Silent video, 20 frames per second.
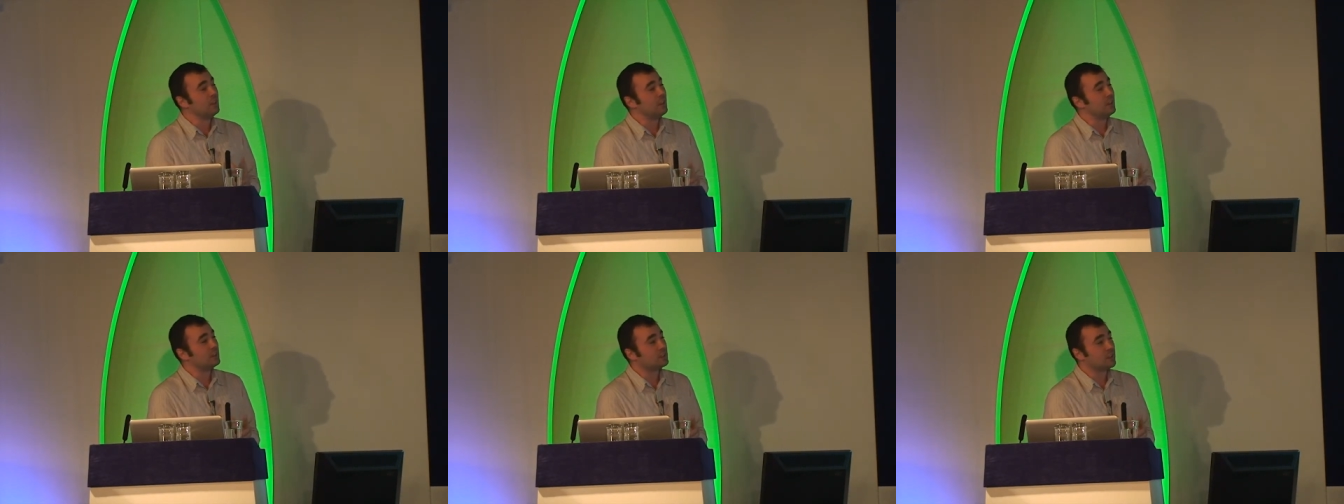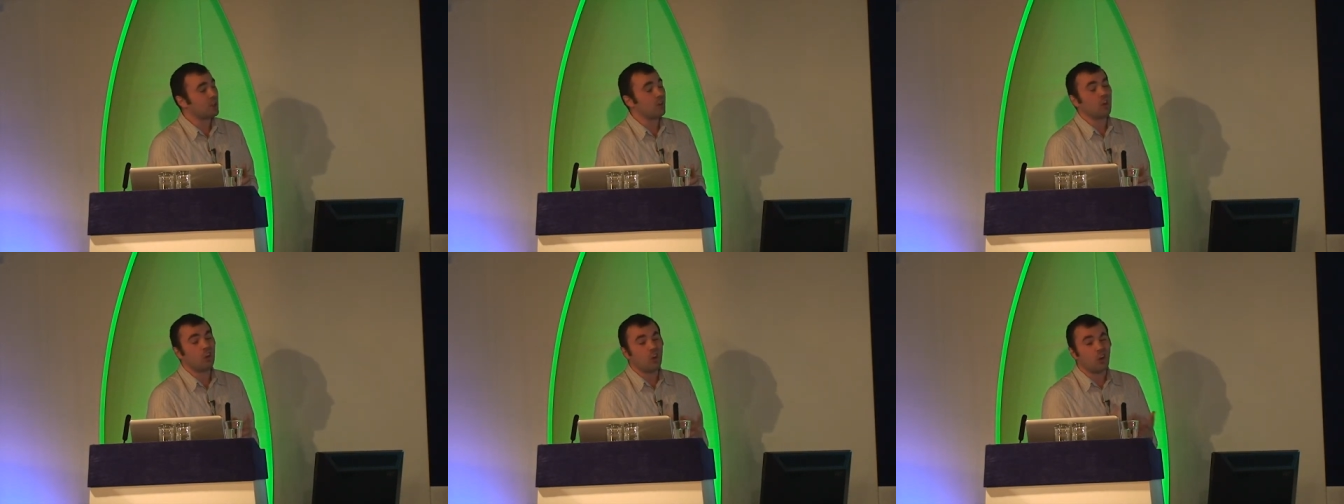And
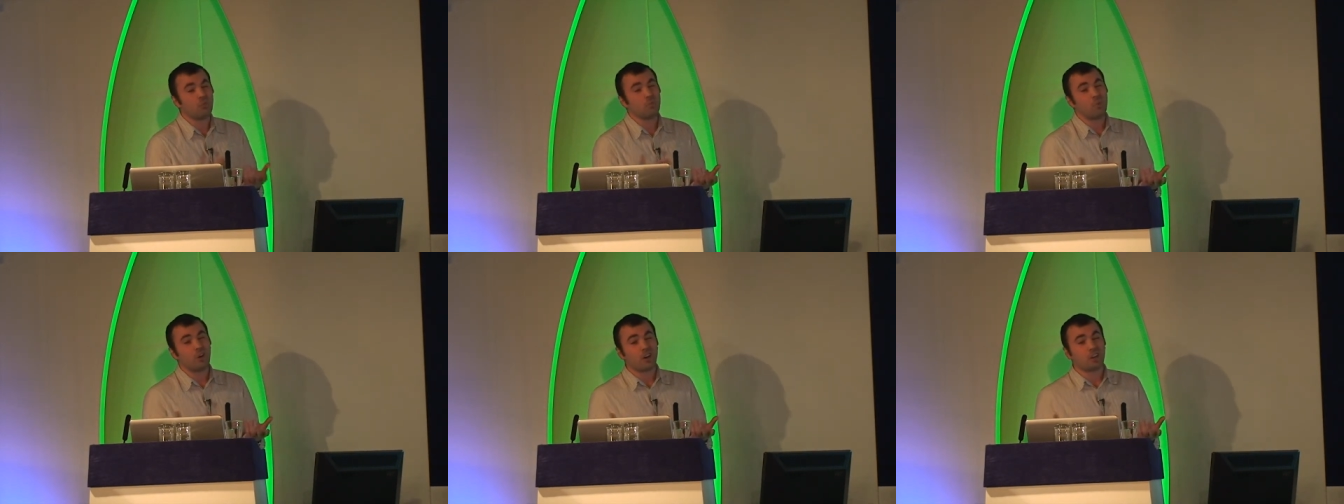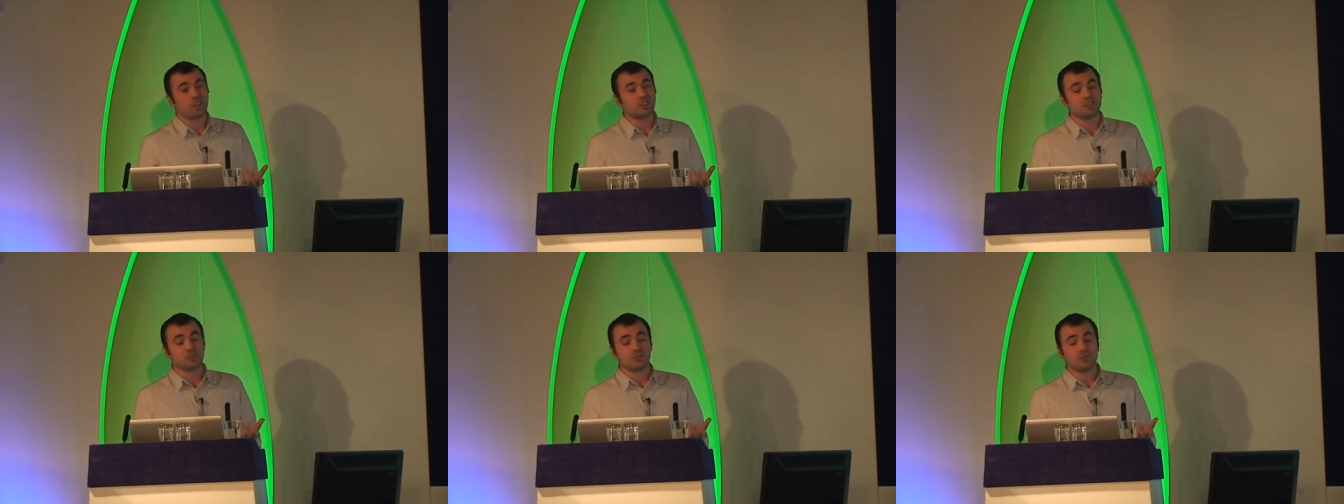so a lot of
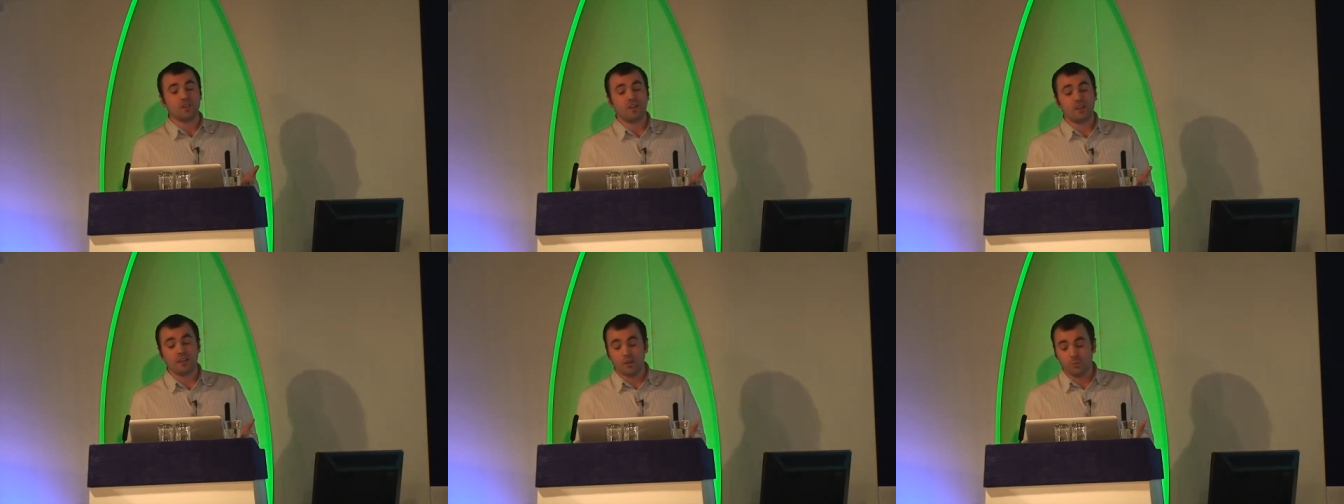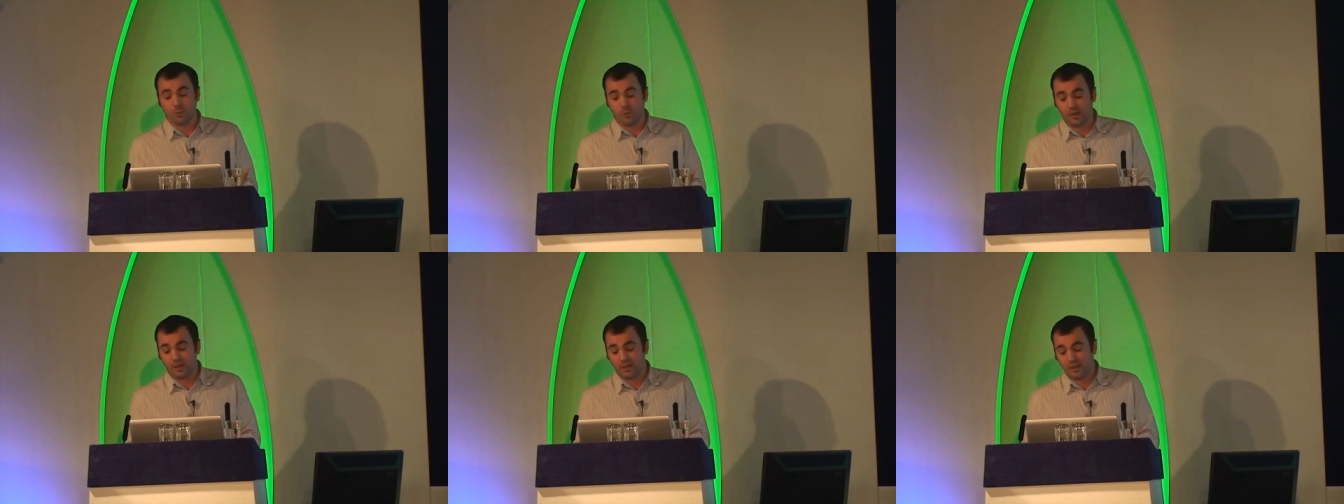marketers really are
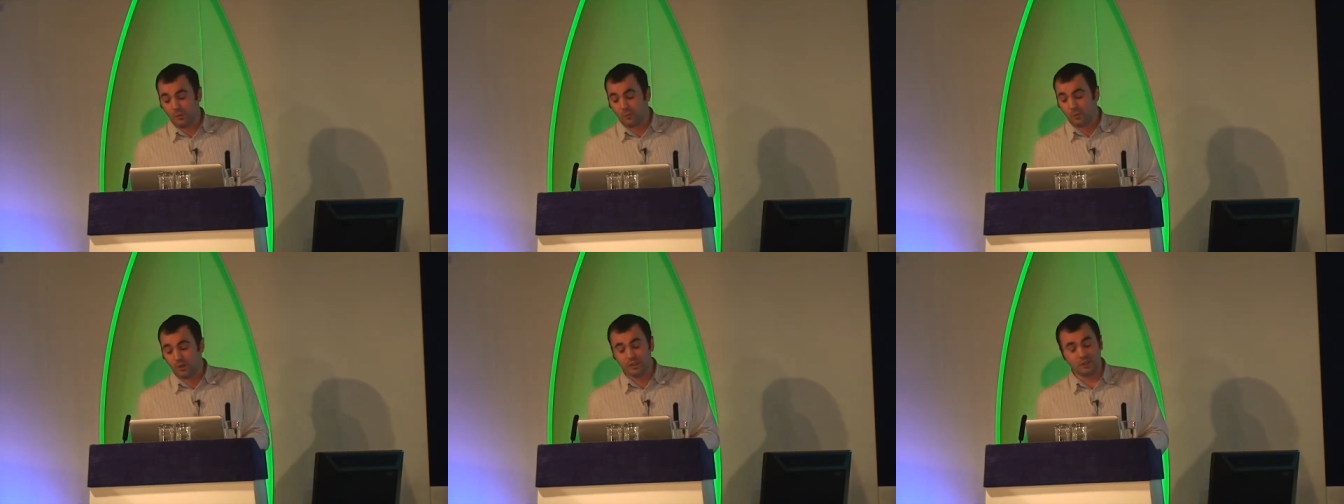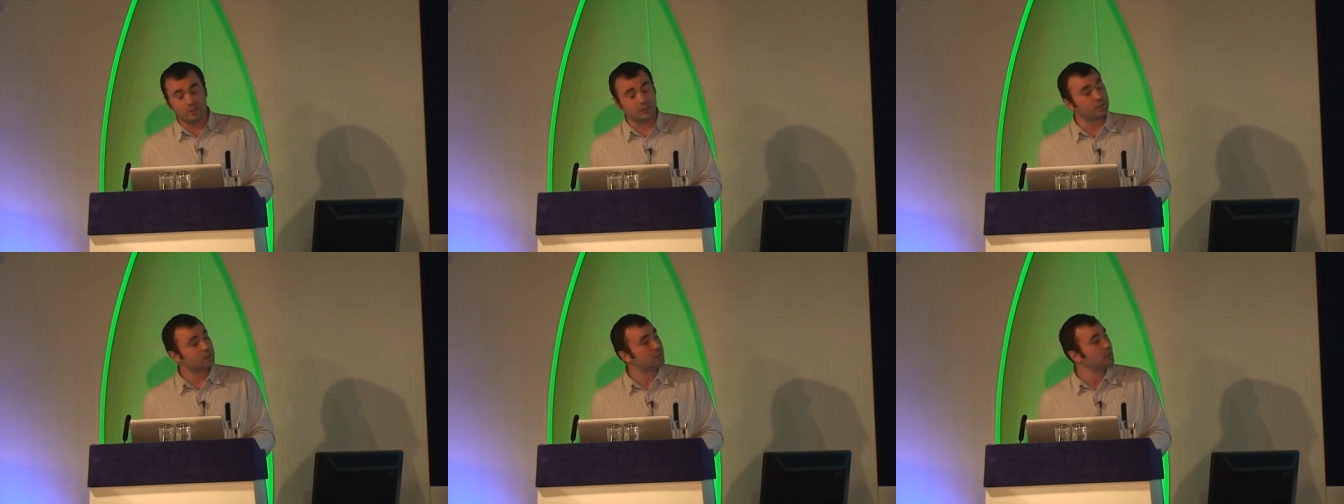one-hit
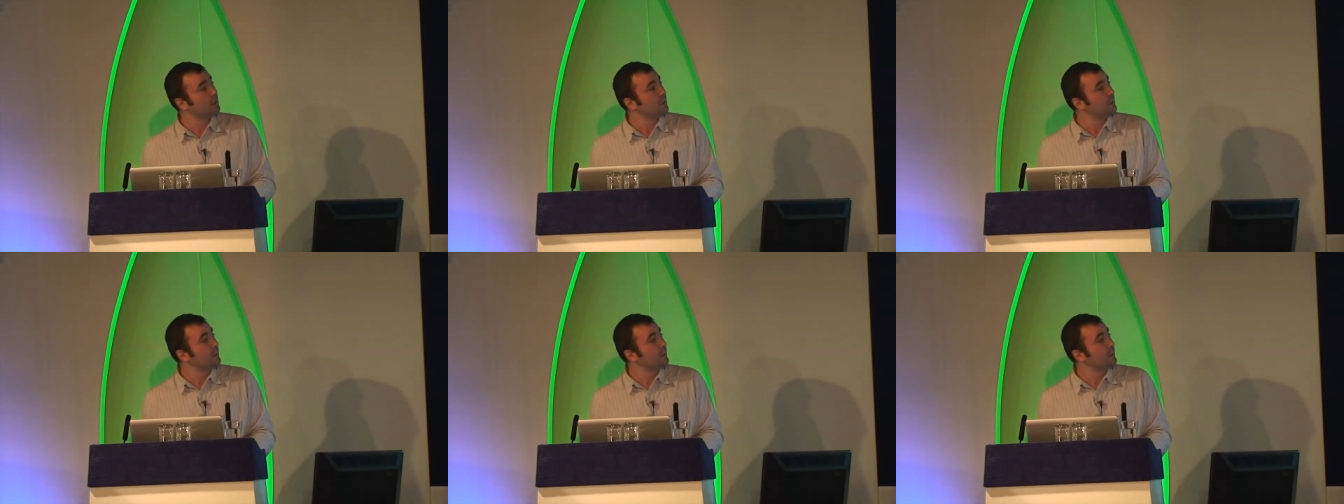wonders.